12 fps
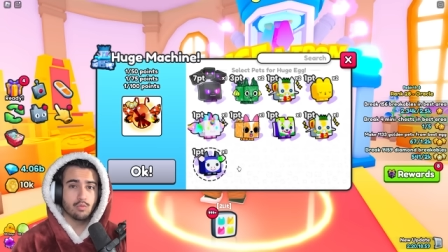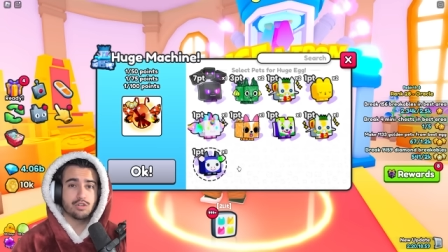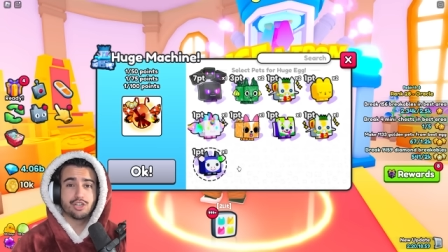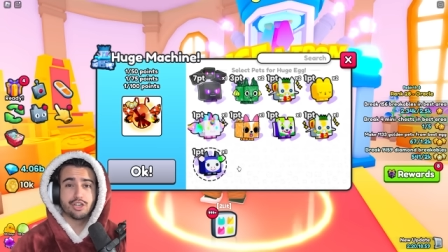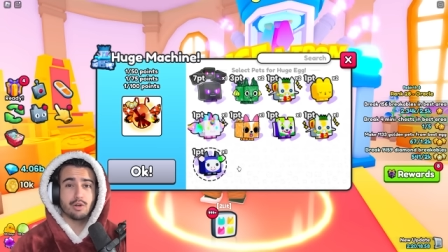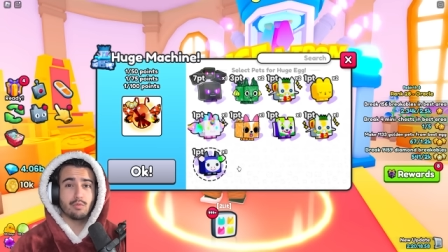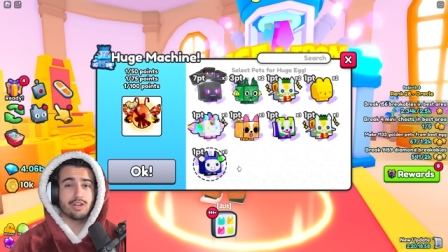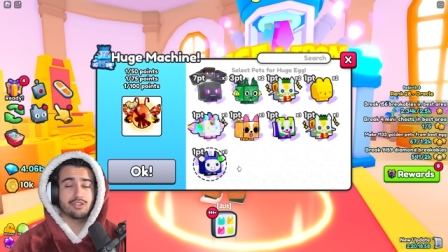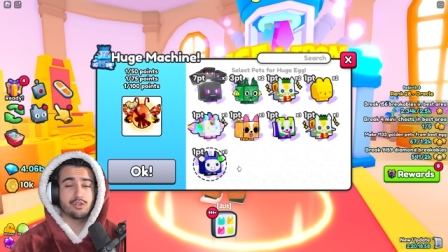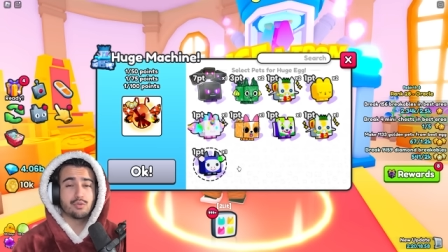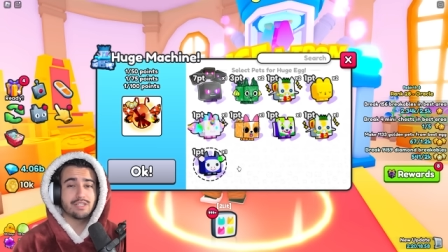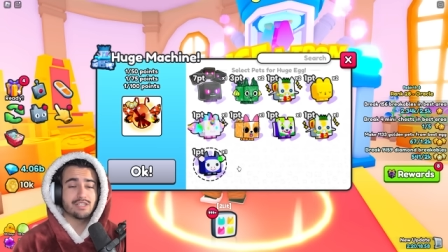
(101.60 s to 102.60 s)
What you're going to want to
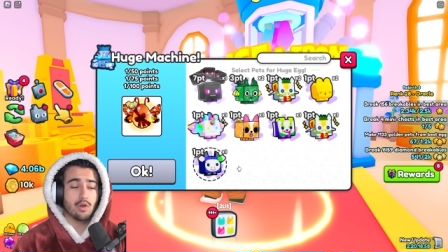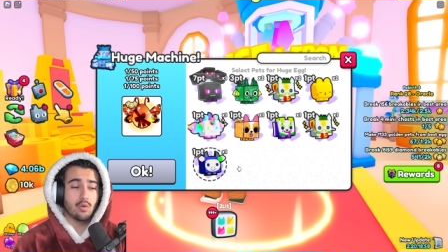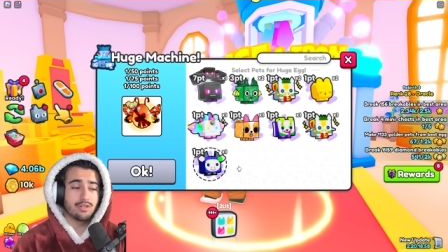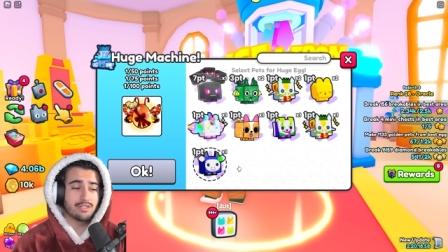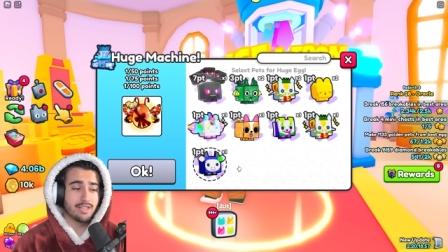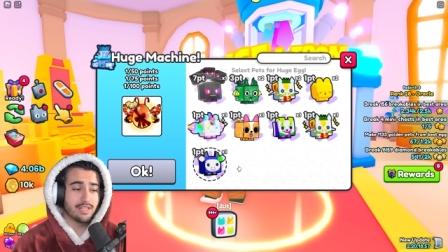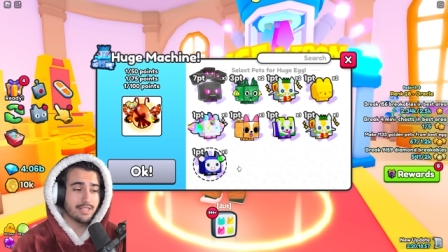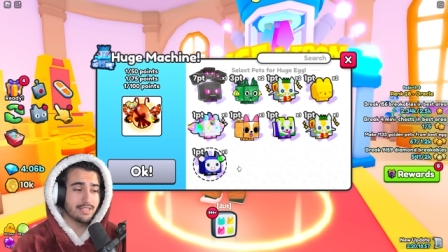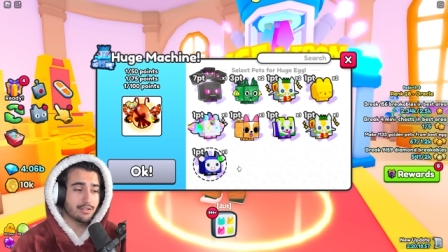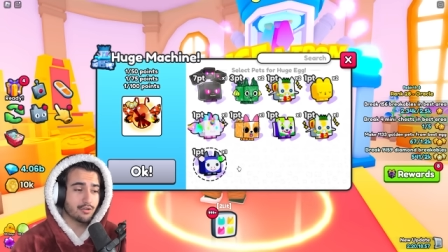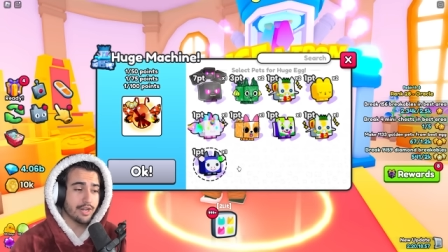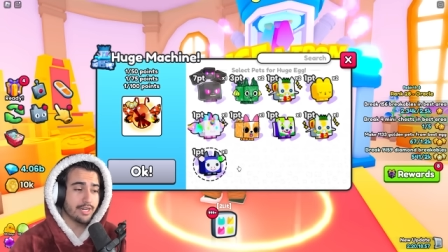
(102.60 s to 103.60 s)
do is go into
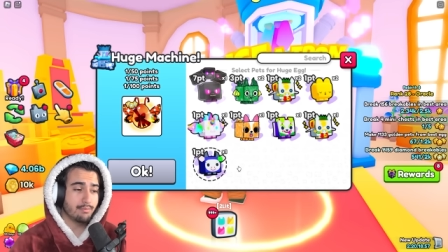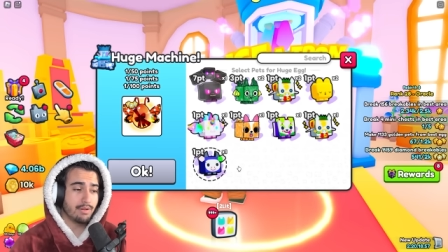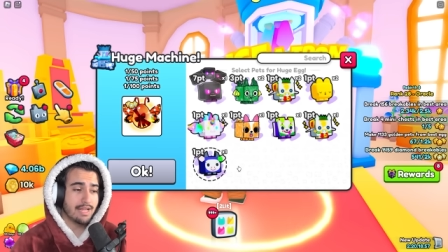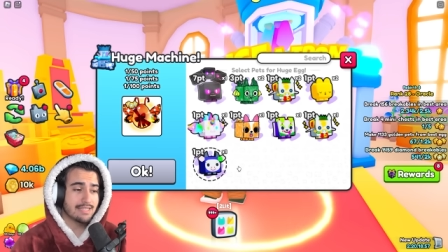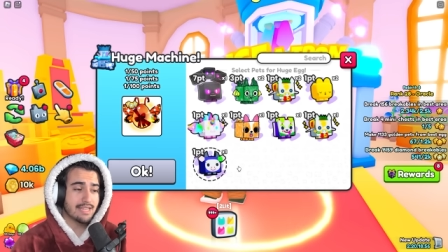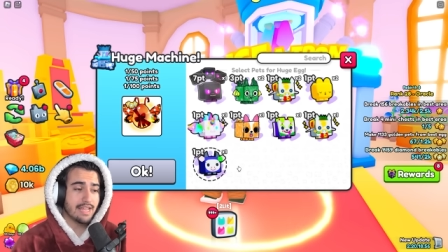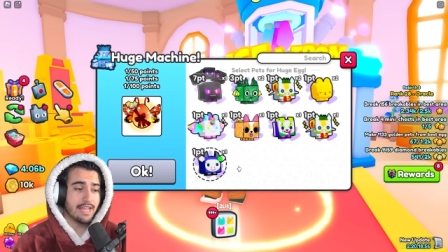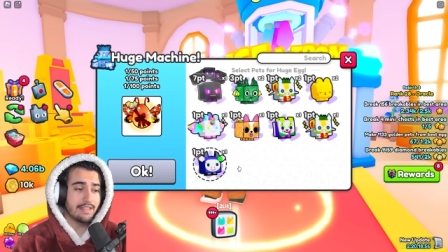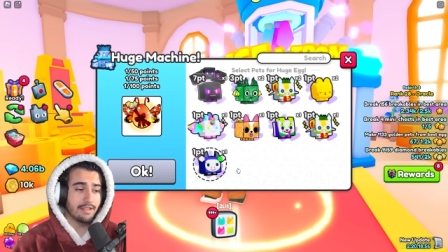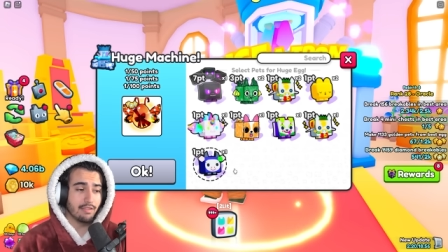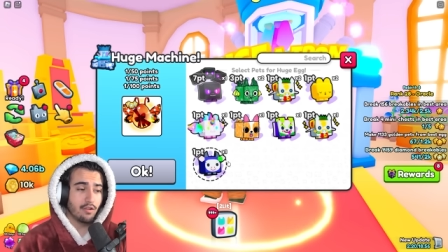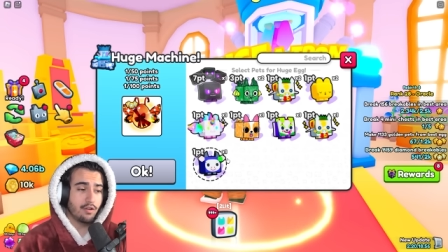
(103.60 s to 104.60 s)
the trading plaza
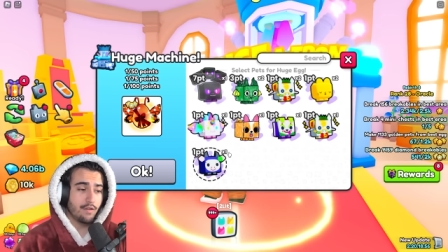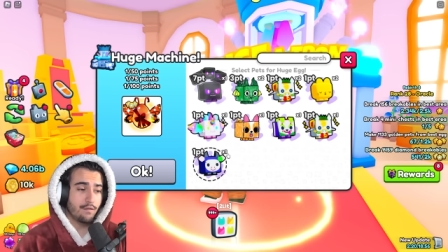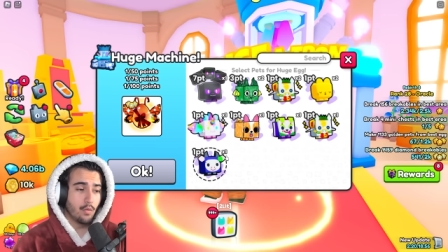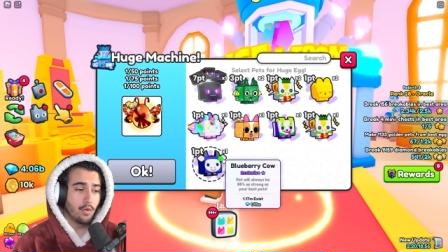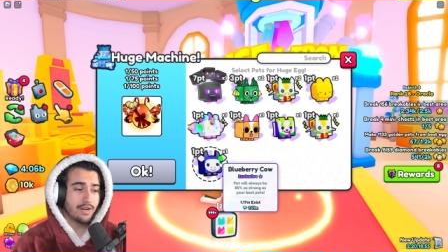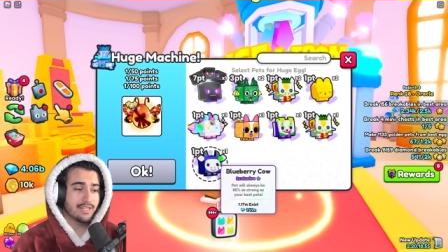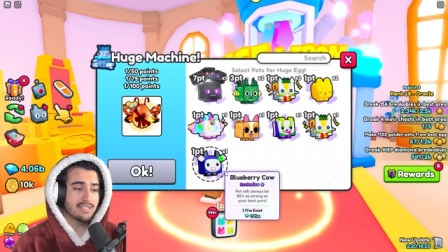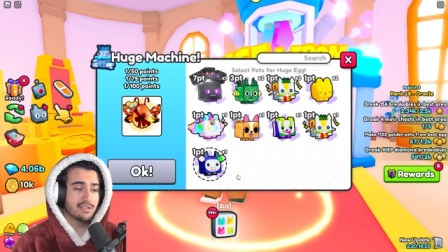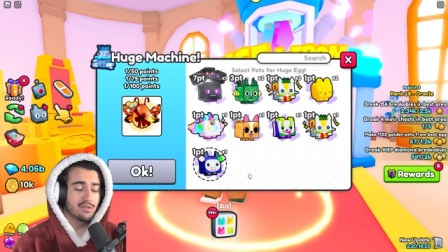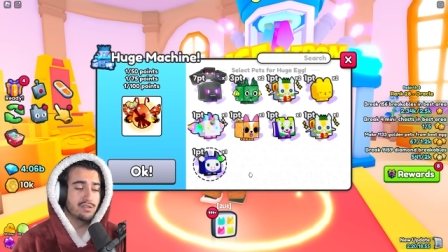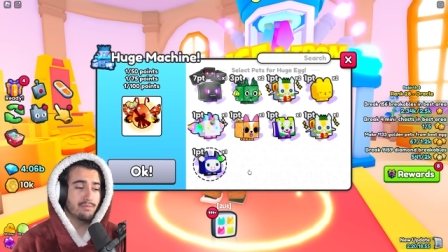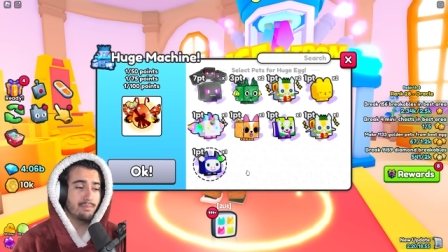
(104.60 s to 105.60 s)
and look for
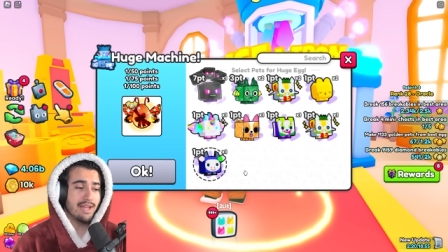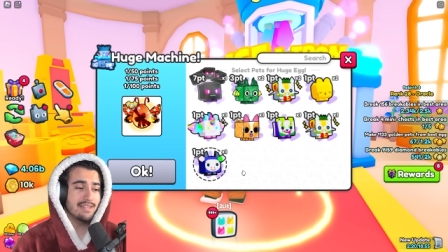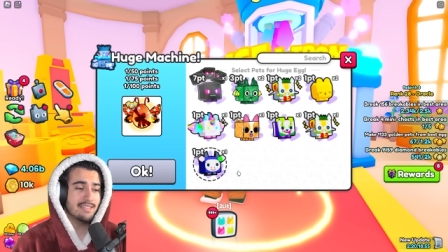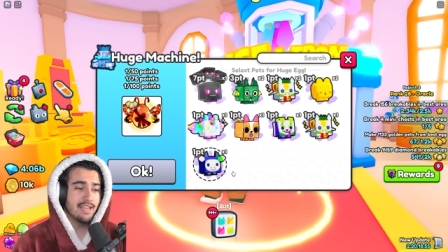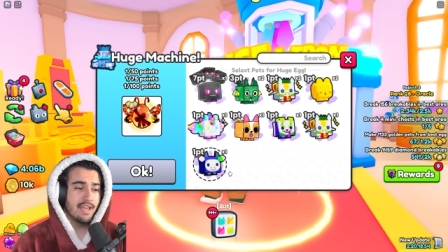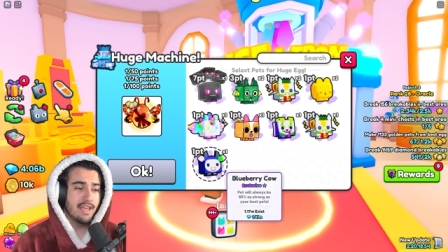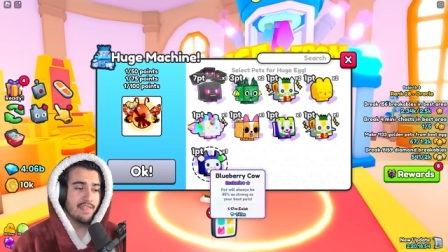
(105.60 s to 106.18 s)
exclusive pets